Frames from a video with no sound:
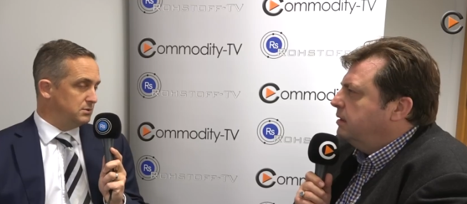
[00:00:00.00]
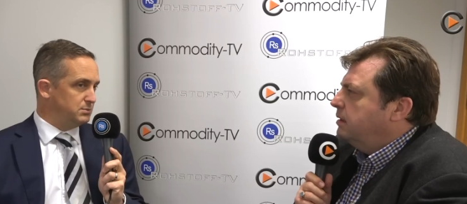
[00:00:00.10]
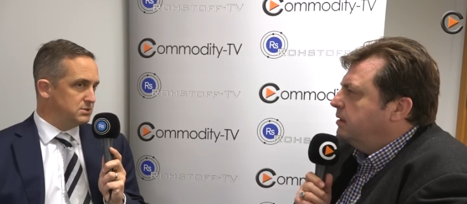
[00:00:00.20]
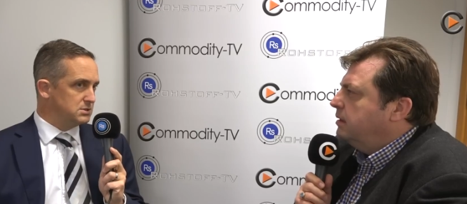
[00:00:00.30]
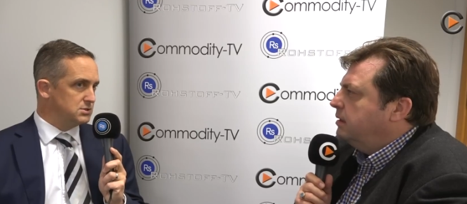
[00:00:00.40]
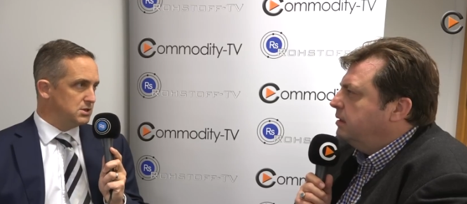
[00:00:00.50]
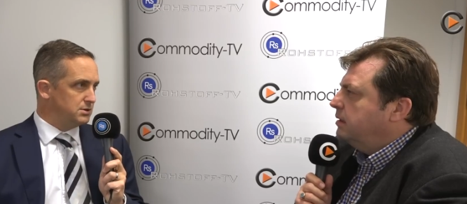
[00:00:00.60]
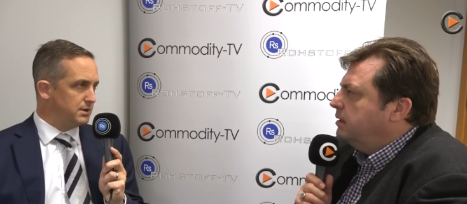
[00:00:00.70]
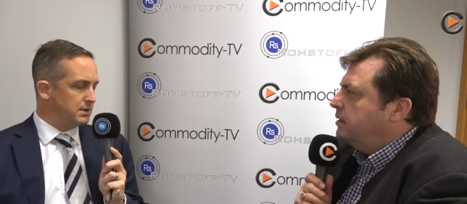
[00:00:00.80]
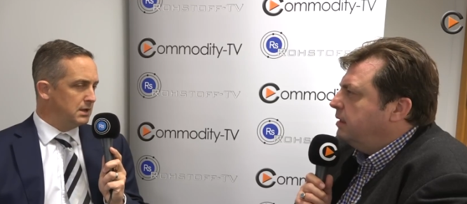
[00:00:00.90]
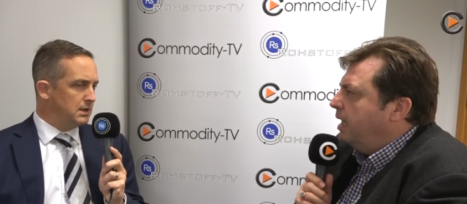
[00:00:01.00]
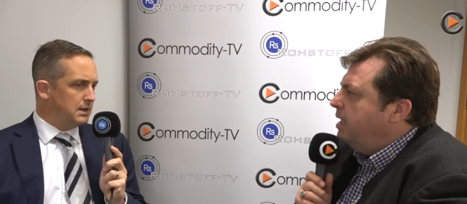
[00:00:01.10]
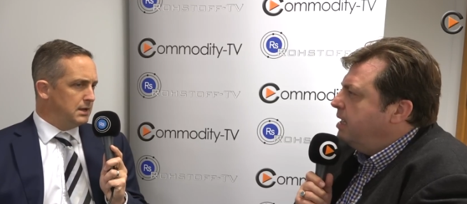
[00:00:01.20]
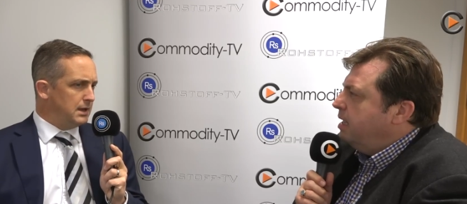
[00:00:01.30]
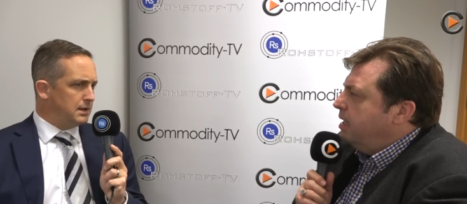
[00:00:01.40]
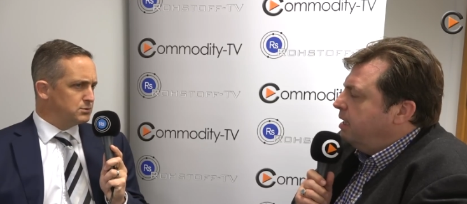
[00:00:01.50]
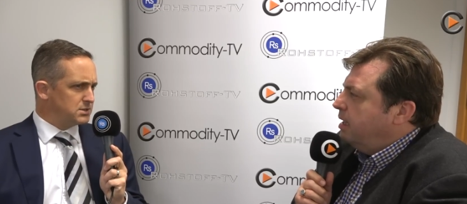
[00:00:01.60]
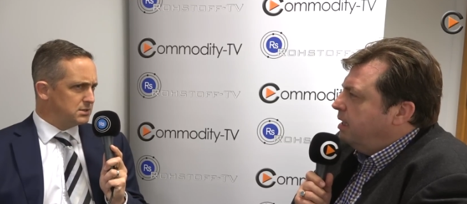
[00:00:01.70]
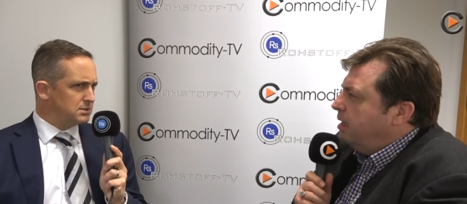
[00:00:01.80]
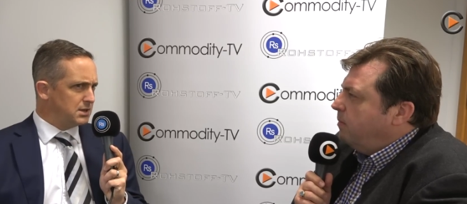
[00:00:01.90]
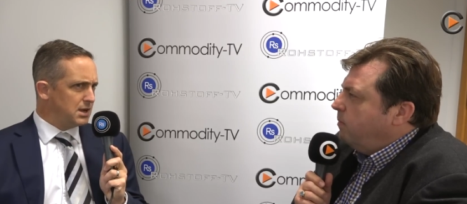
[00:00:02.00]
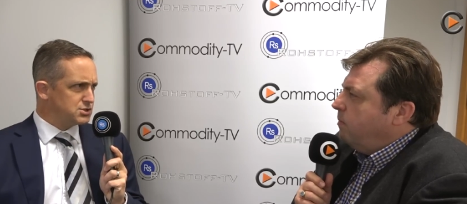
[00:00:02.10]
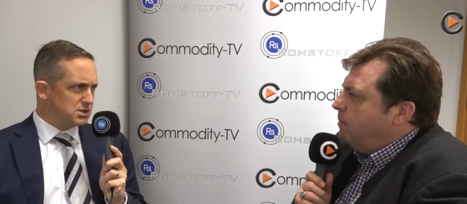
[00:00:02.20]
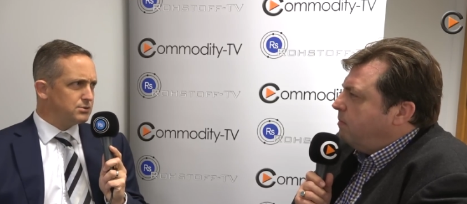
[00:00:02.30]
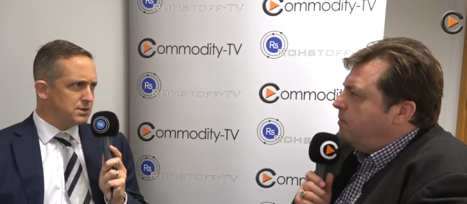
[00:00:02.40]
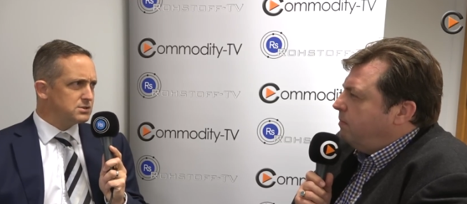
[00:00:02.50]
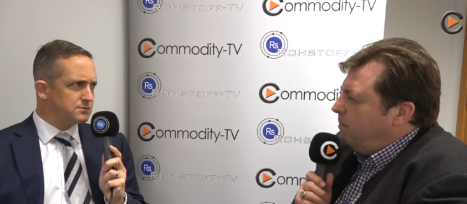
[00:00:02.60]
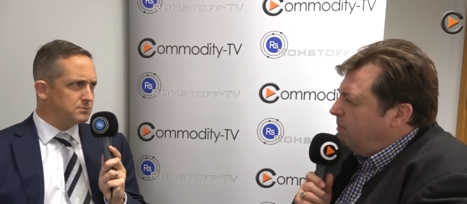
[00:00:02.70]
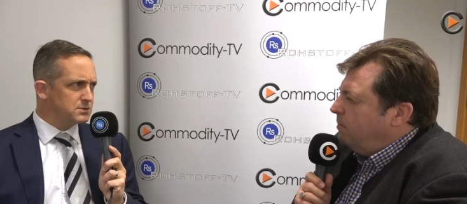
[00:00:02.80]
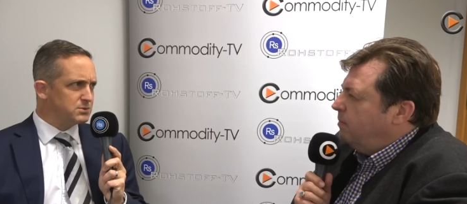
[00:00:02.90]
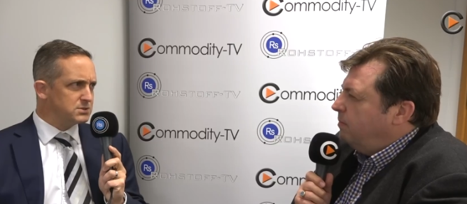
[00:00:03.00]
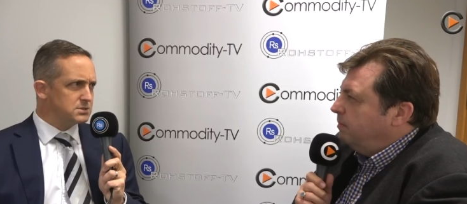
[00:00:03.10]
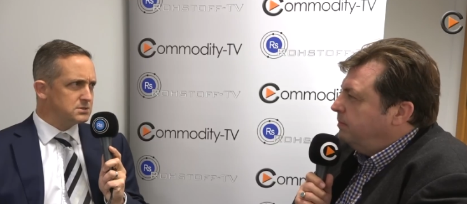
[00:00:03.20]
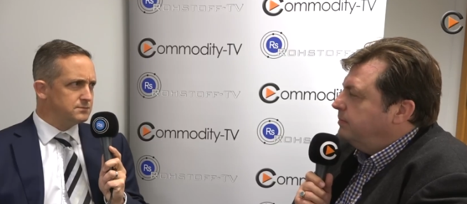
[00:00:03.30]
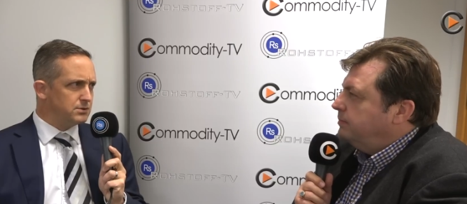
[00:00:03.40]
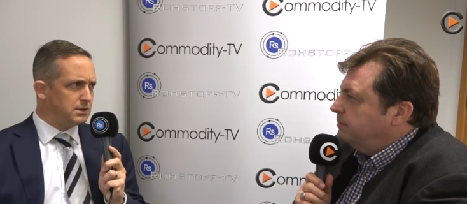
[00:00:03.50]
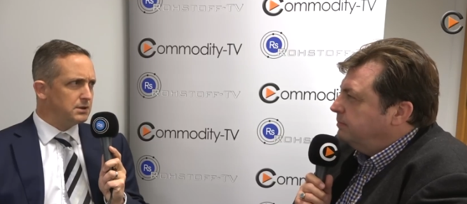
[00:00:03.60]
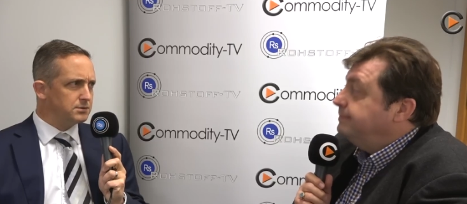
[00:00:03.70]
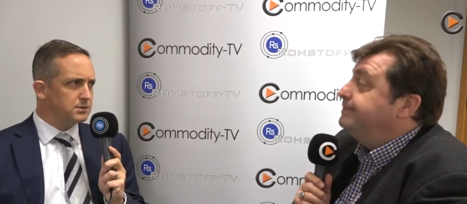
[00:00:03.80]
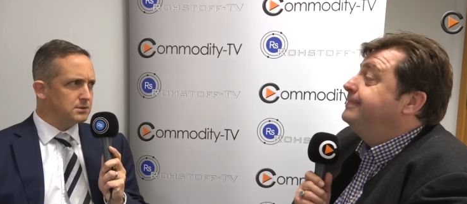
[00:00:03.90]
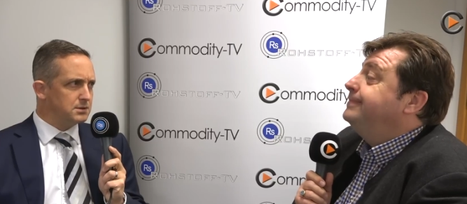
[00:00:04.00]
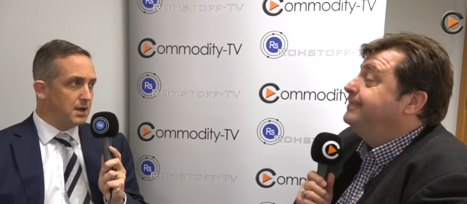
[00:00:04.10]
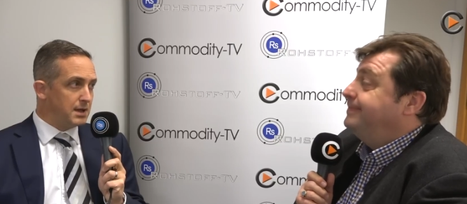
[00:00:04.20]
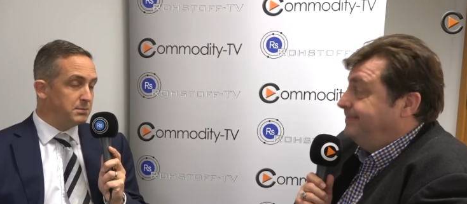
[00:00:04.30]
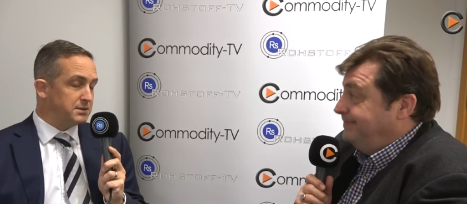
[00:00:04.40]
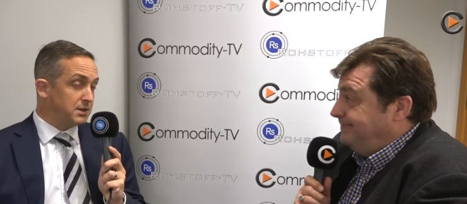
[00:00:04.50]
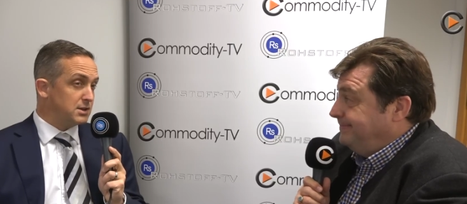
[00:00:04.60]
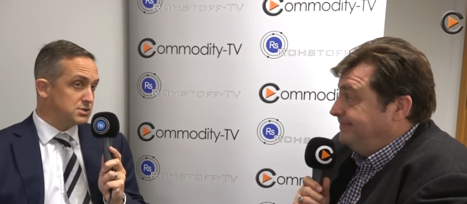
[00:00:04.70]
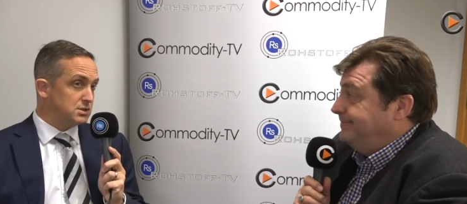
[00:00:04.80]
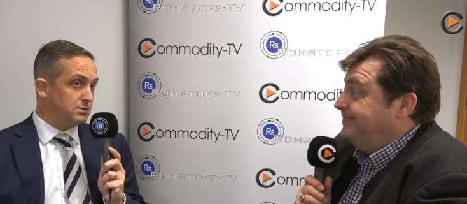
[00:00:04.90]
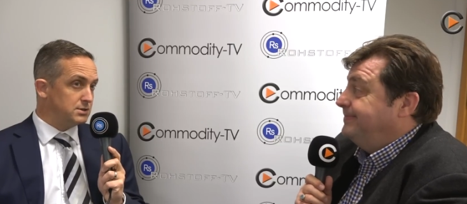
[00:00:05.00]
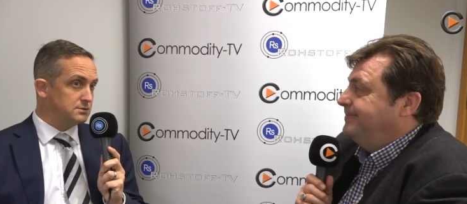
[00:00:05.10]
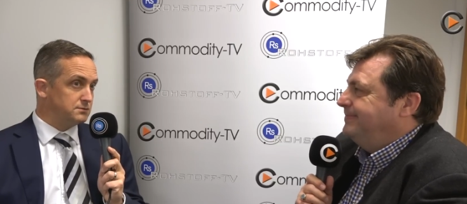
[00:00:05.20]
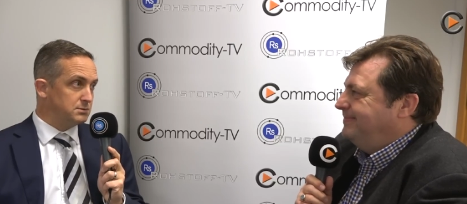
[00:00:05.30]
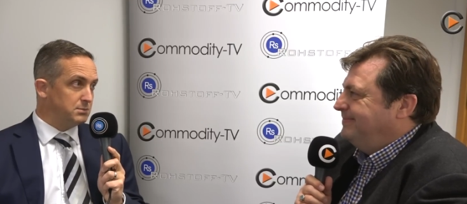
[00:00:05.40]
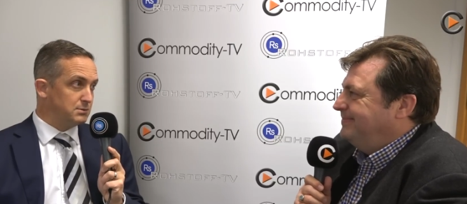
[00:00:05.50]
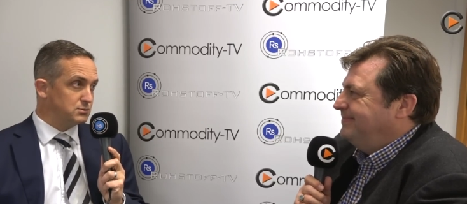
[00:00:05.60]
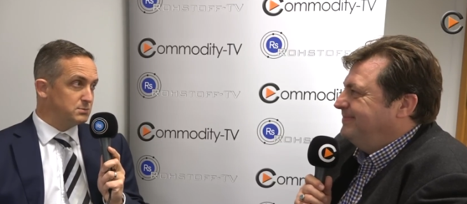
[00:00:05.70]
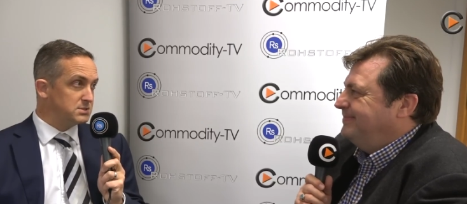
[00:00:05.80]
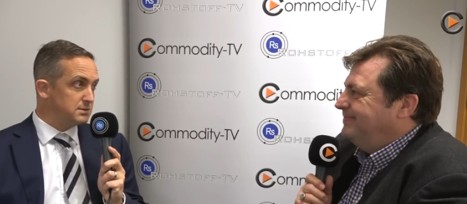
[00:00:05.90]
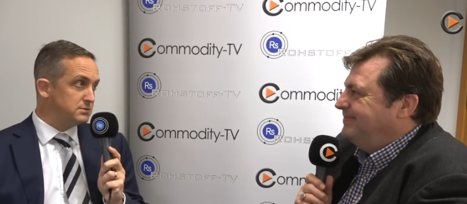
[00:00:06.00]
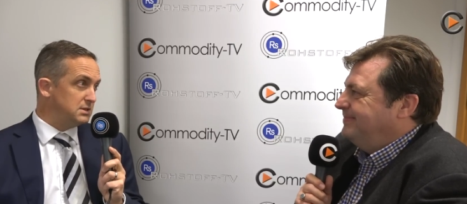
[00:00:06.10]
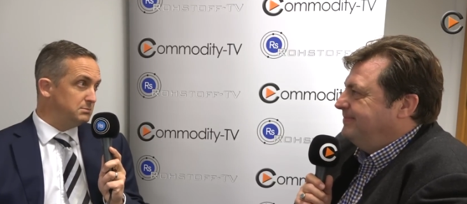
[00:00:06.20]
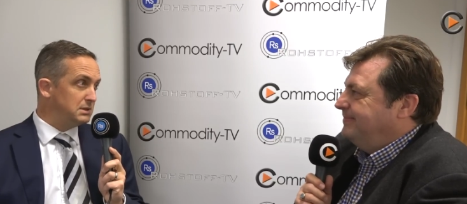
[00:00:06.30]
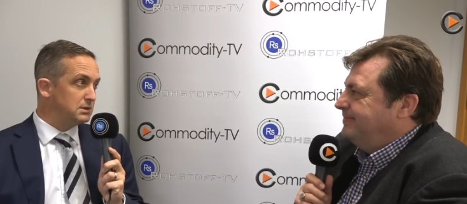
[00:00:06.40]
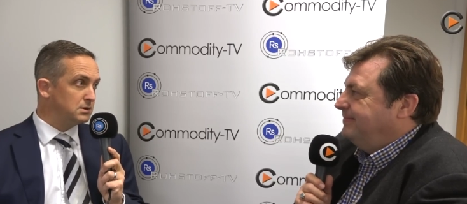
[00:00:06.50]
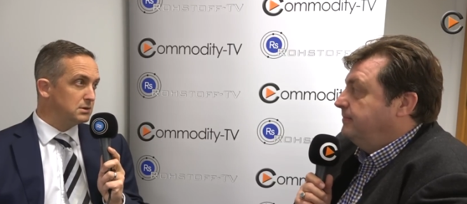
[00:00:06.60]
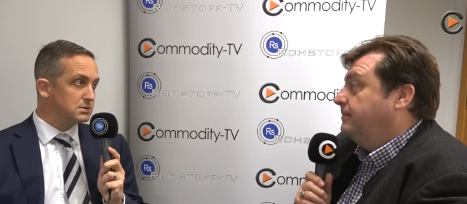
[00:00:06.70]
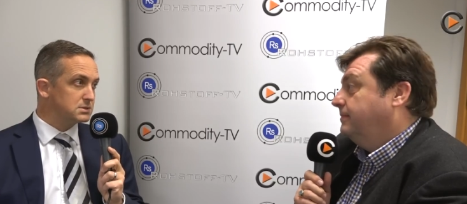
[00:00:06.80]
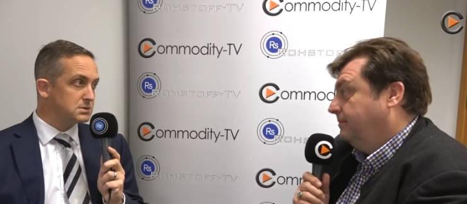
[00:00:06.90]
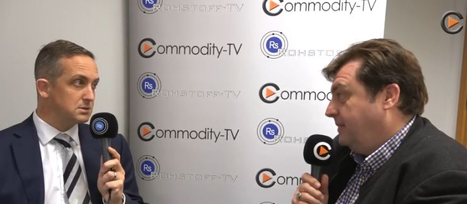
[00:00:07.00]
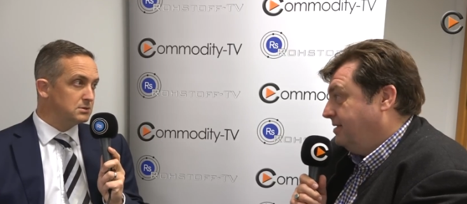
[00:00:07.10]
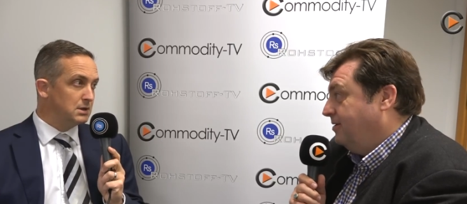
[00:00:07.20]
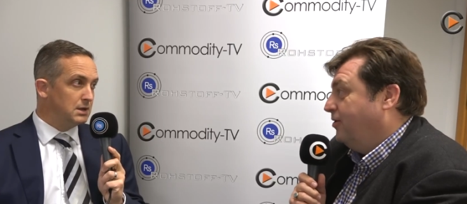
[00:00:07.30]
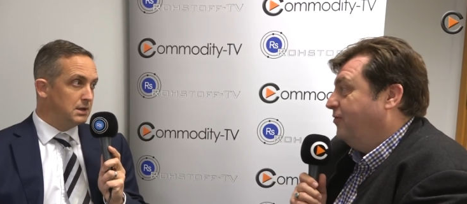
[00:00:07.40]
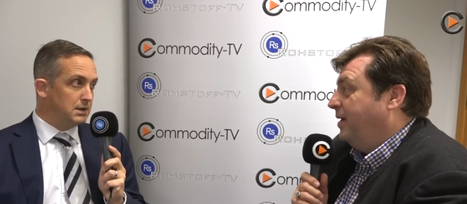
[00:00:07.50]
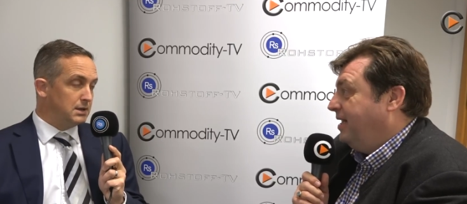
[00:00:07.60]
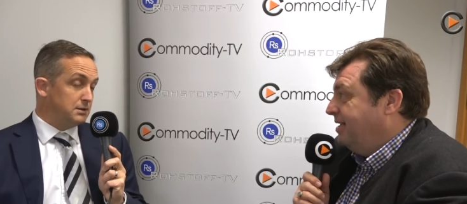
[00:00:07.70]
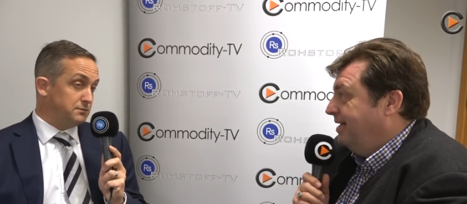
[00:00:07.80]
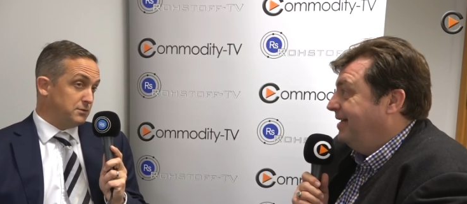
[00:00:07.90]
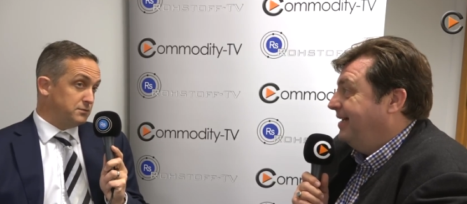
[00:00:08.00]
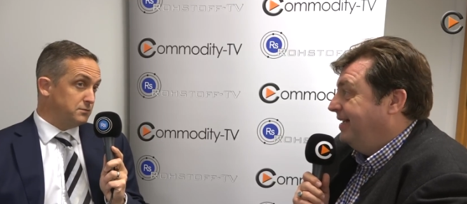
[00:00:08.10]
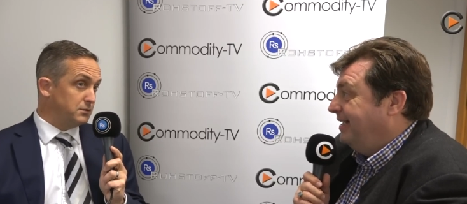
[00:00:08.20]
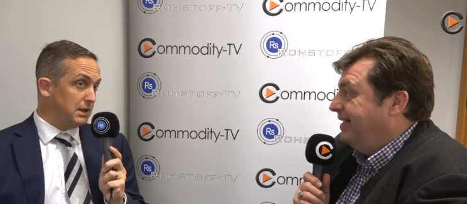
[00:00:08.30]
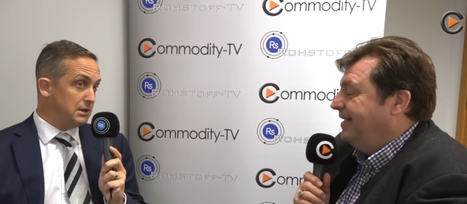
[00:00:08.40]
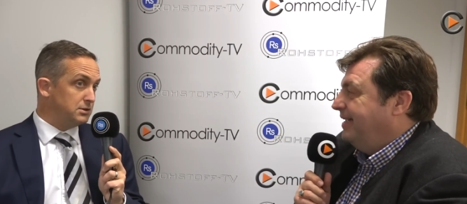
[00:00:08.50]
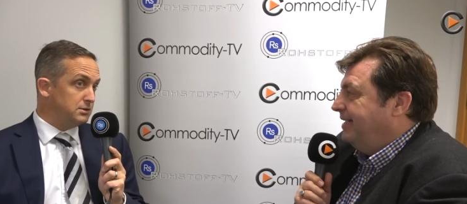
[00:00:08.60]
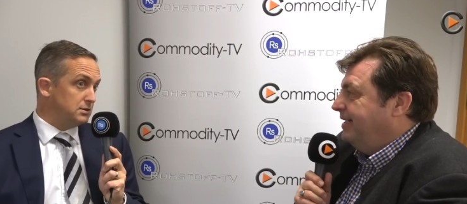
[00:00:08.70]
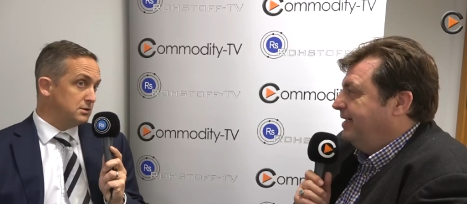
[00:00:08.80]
Speaker 1: the, business is generating, yeah. and also the, the, cash generation from this business is very healthy. The nine-month cash generation for the mine was almost 17 million dollars. So that's a lot of money uh, for Caledonia at a